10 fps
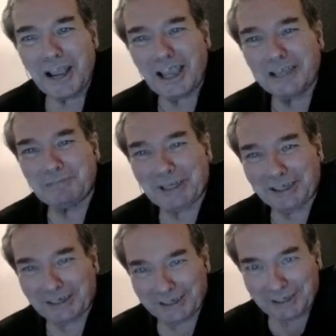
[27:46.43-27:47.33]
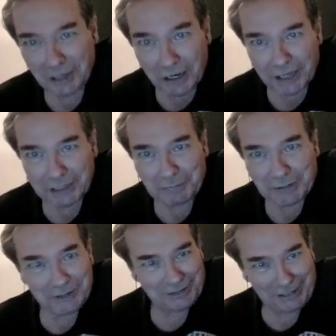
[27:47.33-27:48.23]
It's
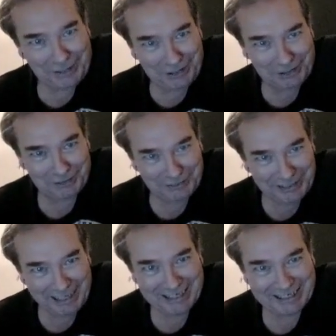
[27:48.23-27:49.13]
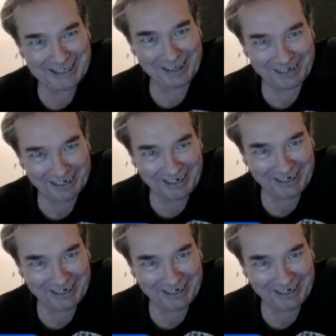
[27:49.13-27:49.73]
because they couldn't get Sunny.